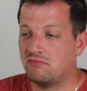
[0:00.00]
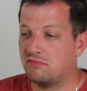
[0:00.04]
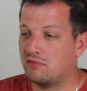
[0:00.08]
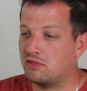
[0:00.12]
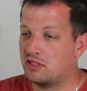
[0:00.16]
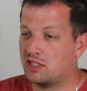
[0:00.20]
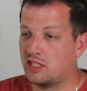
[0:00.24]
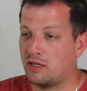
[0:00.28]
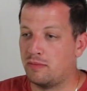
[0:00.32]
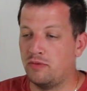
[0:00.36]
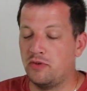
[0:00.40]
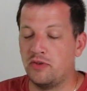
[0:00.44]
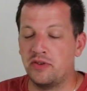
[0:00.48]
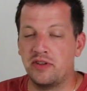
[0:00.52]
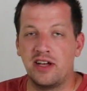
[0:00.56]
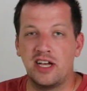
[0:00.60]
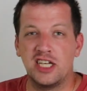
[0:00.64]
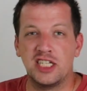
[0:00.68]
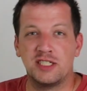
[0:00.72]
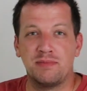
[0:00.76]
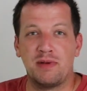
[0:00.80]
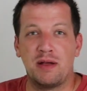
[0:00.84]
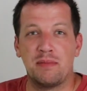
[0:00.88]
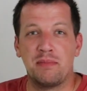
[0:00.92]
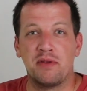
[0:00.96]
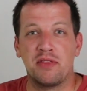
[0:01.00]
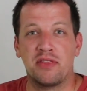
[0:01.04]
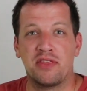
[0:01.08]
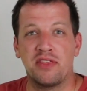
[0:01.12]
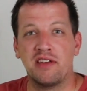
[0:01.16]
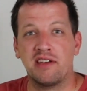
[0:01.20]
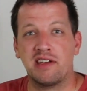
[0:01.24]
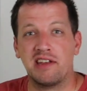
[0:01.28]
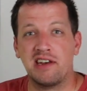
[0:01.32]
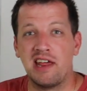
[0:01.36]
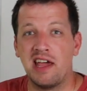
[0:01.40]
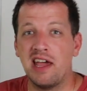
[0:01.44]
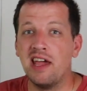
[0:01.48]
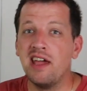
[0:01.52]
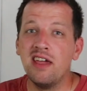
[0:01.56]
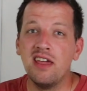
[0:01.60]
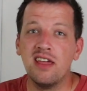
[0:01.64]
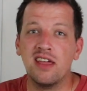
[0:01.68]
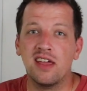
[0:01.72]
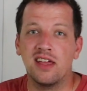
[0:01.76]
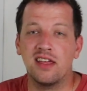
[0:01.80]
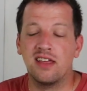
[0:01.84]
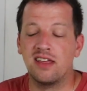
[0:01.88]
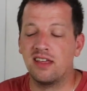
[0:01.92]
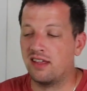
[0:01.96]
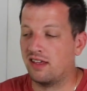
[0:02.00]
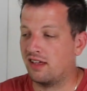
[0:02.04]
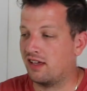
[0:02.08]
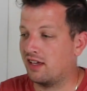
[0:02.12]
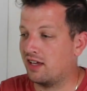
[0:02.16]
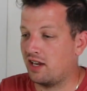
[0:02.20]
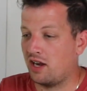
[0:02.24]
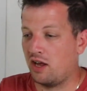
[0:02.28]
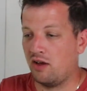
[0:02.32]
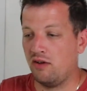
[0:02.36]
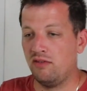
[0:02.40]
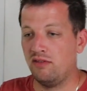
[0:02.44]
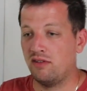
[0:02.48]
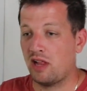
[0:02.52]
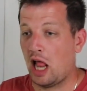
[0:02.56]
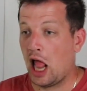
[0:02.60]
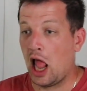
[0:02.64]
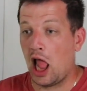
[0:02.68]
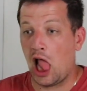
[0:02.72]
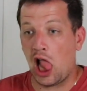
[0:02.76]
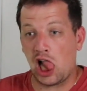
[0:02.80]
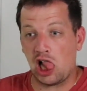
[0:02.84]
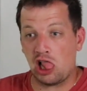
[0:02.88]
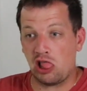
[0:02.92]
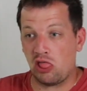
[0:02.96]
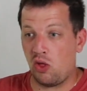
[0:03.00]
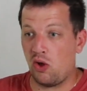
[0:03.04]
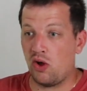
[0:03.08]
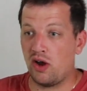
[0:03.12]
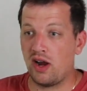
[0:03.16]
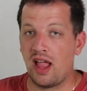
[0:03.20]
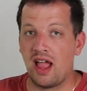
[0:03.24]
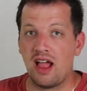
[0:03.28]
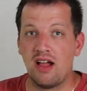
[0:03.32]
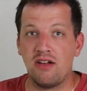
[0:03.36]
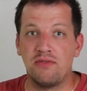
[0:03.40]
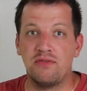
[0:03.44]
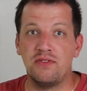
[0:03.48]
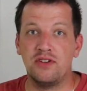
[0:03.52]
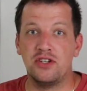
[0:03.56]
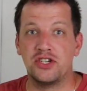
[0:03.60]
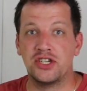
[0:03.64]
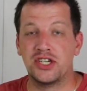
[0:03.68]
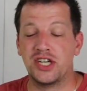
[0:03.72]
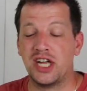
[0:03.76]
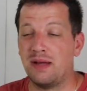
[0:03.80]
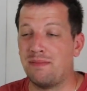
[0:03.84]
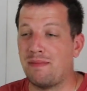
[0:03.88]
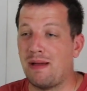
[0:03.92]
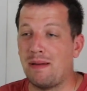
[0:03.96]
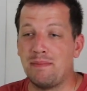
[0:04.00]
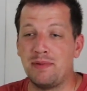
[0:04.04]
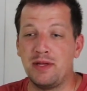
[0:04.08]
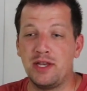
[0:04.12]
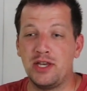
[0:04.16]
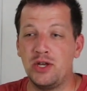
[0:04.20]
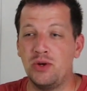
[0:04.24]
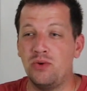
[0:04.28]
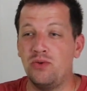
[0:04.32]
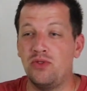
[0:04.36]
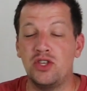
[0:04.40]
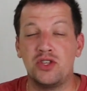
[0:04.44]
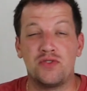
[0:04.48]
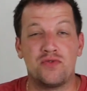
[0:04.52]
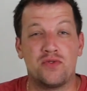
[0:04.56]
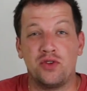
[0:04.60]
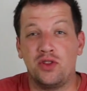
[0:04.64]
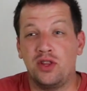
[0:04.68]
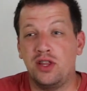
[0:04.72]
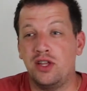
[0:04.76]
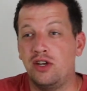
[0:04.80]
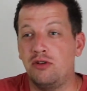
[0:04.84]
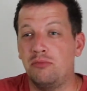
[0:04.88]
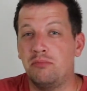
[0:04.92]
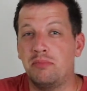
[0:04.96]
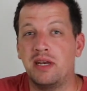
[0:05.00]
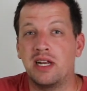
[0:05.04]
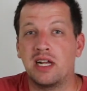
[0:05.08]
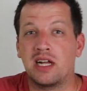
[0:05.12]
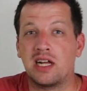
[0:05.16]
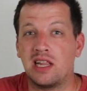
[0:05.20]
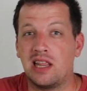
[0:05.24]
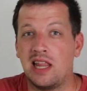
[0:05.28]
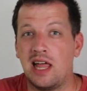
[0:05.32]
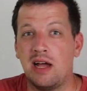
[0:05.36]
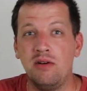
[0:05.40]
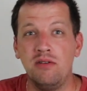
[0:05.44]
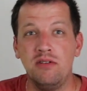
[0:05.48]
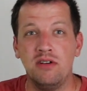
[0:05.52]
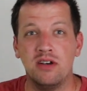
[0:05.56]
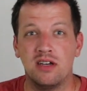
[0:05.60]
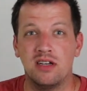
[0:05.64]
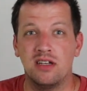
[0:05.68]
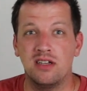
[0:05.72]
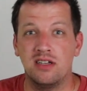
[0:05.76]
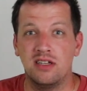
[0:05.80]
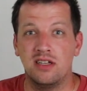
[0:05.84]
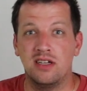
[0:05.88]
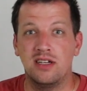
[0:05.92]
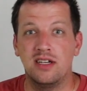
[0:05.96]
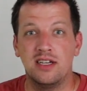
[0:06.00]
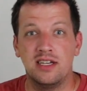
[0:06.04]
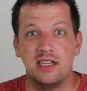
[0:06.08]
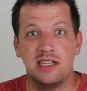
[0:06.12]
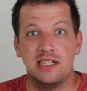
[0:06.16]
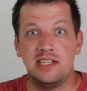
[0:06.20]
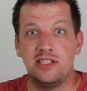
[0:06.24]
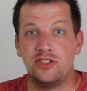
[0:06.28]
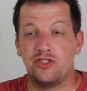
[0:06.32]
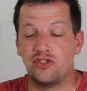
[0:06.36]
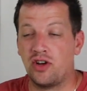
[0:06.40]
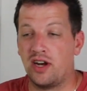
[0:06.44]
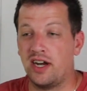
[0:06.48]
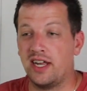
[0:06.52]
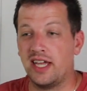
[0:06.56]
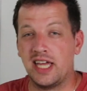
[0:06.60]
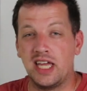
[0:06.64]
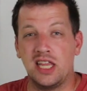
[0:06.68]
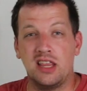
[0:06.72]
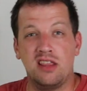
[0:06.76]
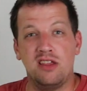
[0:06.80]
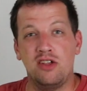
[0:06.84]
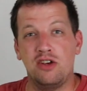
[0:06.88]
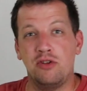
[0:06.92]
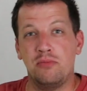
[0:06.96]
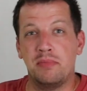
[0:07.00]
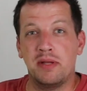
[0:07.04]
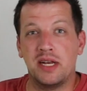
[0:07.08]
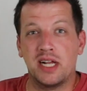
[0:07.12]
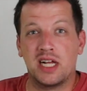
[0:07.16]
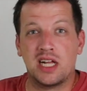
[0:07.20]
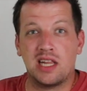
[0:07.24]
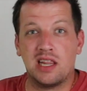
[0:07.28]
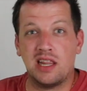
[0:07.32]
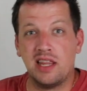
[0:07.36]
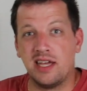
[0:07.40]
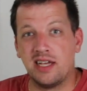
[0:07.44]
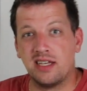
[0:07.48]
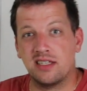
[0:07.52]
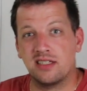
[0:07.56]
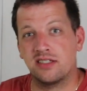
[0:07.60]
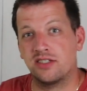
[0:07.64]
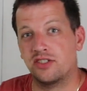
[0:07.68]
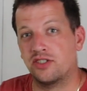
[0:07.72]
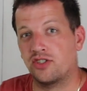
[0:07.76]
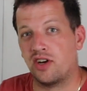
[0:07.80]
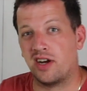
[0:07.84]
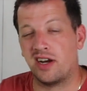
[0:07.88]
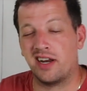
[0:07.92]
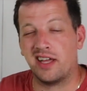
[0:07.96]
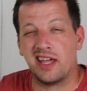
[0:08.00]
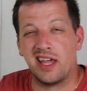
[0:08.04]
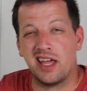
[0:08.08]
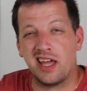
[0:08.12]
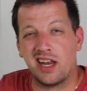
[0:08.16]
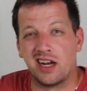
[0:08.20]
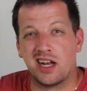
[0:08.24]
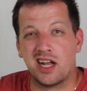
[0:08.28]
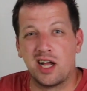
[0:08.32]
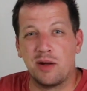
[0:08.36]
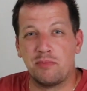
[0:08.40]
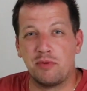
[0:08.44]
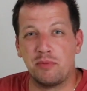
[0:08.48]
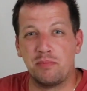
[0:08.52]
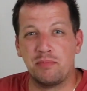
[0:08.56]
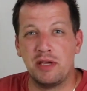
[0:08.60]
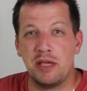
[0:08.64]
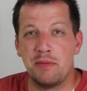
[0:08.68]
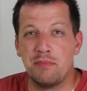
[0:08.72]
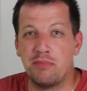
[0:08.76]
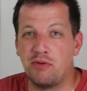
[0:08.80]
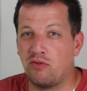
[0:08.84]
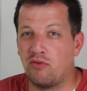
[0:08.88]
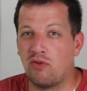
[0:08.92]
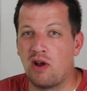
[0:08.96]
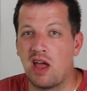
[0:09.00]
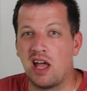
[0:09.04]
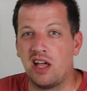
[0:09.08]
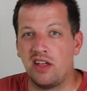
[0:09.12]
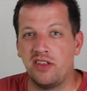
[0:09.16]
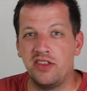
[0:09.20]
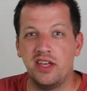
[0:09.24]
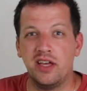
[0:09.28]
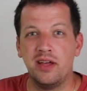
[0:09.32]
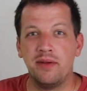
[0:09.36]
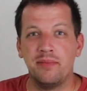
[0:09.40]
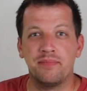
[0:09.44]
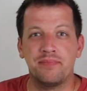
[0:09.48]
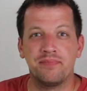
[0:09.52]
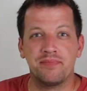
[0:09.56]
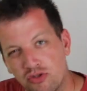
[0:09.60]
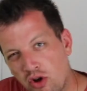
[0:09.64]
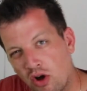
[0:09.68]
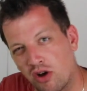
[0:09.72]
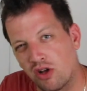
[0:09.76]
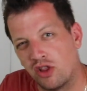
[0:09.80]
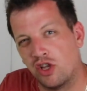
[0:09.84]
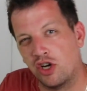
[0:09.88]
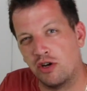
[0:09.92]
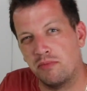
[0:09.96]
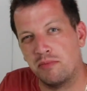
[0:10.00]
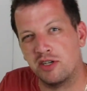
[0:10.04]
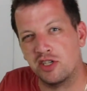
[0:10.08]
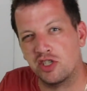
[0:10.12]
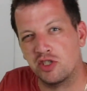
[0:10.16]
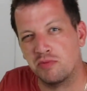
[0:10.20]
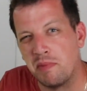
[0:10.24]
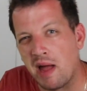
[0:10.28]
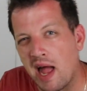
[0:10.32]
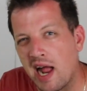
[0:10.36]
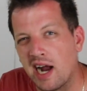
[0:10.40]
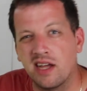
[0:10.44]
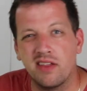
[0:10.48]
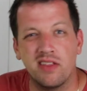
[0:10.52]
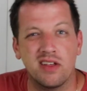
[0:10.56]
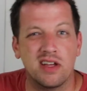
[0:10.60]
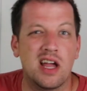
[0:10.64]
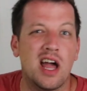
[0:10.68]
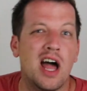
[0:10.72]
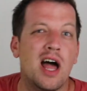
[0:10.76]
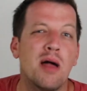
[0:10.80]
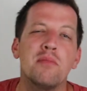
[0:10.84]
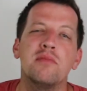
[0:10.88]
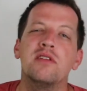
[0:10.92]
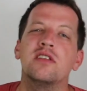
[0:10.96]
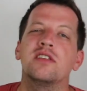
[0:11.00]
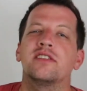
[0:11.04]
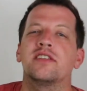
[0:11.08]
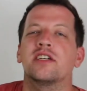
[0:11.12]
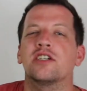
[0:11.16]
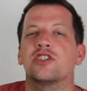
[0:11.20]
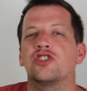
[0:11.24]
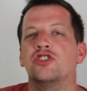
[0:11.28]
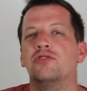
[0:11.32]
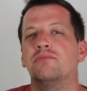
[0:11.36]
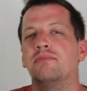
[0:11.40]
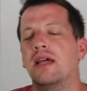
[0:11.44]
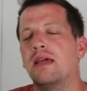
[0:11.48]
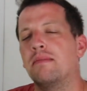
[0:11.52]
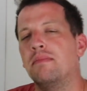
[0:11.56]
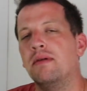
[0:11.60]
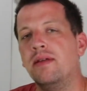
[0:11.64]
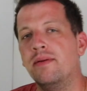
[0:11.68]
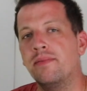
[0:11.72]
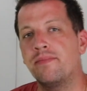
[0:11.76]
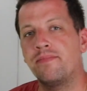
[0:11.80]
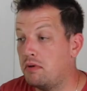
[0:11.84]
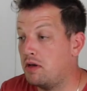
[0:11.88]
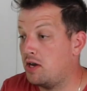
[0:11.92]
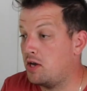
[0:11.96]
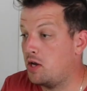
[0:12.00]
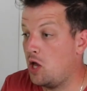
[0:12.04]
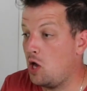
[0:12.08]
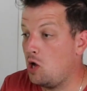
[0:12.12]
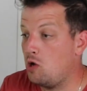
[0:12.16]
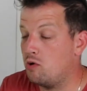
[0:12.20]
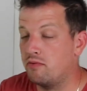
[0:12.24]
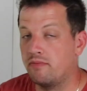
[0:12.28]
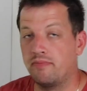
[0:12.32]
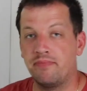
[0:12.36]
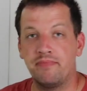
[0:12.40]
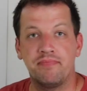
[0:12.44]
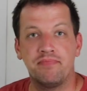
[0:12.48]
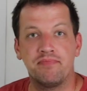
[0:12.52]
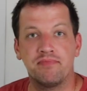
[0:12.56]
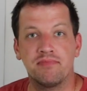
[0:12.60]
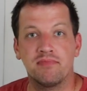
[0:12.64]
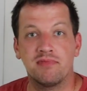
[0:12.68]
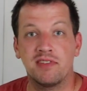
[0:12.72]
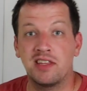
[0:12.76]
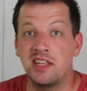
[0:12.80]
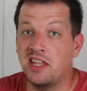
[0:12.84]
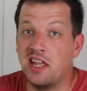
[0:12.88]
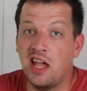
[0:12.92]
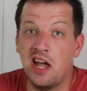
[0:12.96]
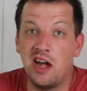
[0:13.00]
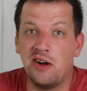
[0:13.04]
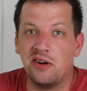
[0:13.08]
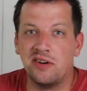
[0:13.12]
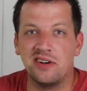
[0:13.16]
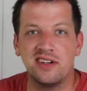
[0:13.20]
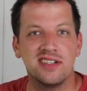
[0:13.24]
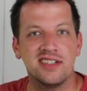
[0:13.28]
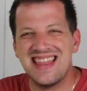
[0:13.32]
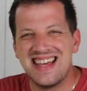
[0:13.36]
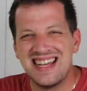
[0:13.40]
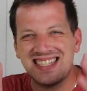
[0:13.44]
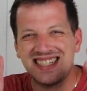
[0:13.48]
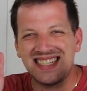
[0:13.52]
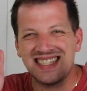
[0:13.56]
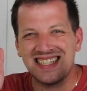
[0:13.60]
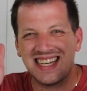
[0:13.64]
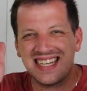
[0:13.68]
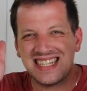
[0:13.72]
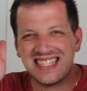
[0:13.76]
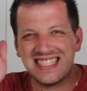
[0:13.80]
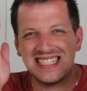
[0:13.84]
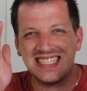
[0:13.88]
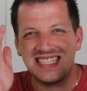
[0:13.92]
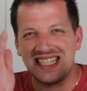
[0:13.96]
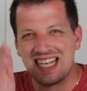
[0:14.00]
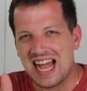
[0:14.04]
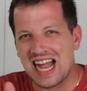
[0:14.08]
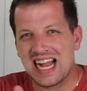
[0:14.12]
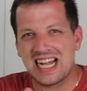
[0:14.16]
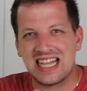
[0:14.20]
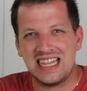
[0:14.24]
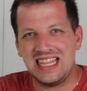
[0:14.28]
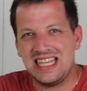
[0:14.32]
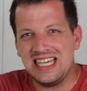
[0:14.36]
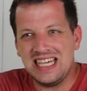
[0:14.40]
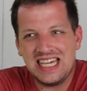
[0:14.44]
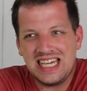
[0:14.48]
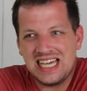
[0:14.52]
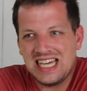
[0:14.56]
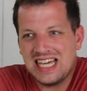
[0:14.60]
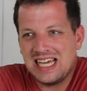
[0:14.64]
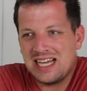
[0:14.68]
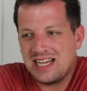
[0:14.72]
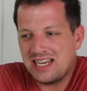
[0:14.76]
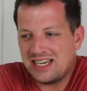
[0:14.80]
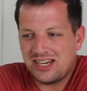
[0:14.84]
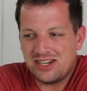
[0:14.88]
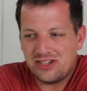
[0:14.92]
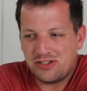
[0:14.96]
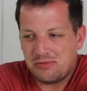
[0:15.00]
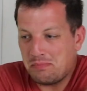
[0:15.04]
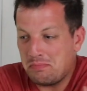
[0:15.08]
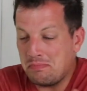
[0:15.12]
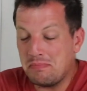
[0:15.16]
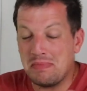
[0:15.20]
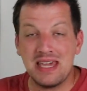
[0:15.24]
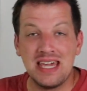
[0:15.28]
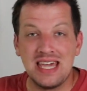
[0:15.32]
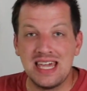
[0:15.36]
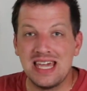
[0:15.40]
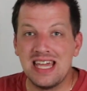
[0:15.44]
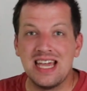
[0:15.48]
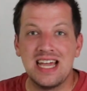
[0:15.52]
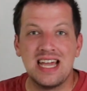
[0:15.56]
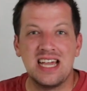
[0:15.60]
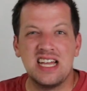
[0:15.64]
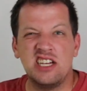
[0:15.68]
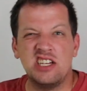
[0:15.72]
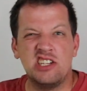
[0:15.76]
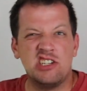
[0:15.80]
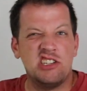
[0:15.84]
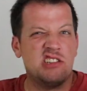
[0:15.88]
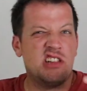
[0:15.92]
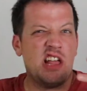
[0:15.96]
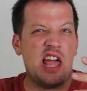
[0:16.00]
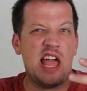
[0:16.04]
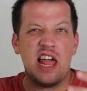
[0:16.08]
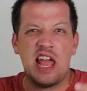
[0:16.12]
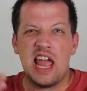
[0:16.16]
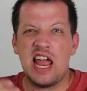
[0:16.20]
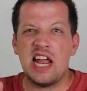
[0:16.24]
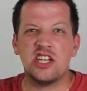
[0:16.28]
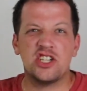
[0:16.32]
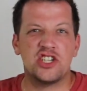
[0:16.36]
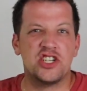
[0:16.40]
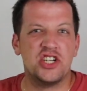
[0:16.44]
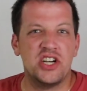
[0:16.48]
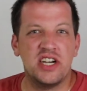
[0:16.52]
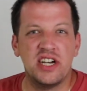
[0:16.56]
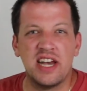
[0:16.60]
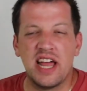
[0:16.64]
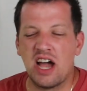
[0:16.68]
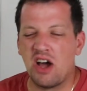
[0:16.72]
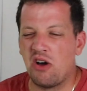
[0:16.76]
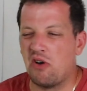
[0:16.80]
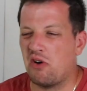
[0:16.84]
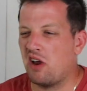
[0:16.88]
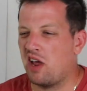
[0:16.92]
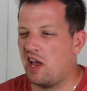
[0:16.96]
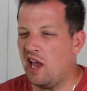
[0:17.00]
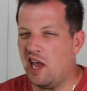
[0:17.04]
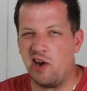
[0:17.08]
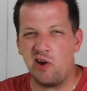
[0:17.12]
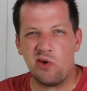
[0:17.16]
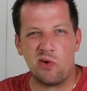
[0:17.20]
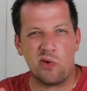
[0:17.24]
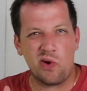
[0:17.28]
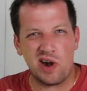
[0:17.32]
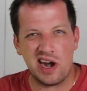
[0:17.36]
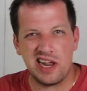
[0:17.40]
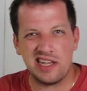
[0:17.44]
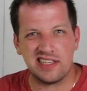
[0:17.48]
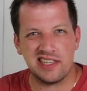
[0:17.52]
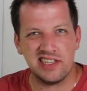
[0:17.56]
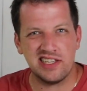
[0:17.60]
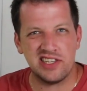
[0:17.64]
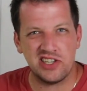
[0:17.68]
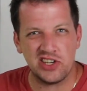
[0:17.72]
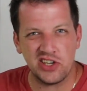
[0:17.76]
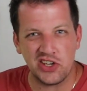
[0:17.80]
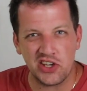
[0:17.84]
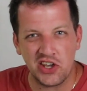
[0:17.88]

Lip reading: some of you guys might be thinking, hey, you know, a Long Island Fish Guy might be doing this for a little bit of clout. He's trying to get a little bit of clicks, try to get a couple people riled up, talk a little bit of smack in the comment section maybe. But no, no, this is exactly just me hashing it out and ranting to